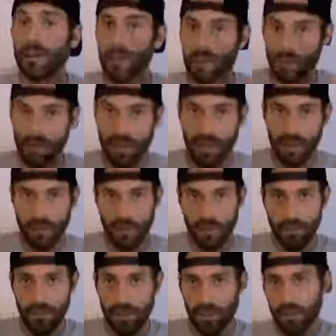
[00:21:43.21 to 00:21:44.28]
When
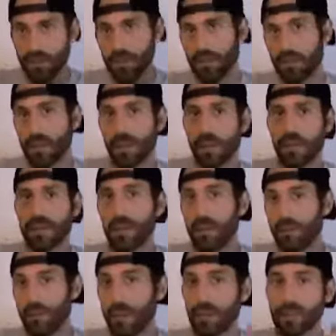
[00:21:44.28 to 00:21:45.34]
plane turns its rudders on
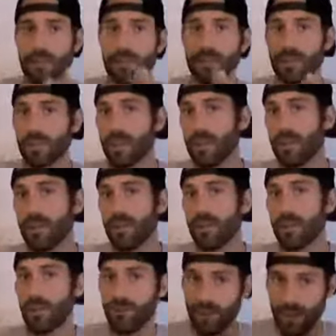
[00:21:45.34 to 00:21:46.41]
the wings or on the
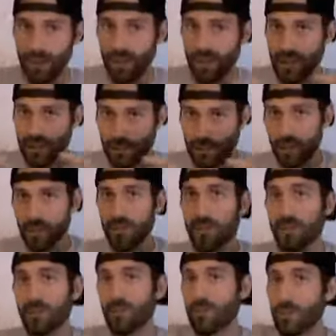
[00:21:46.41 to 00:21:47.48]
tail, it affects its
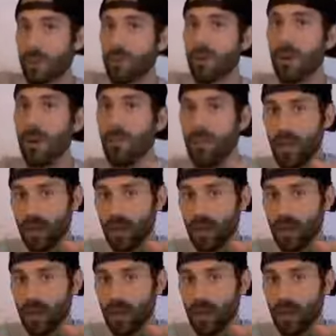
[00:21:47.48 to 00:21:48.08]
motion through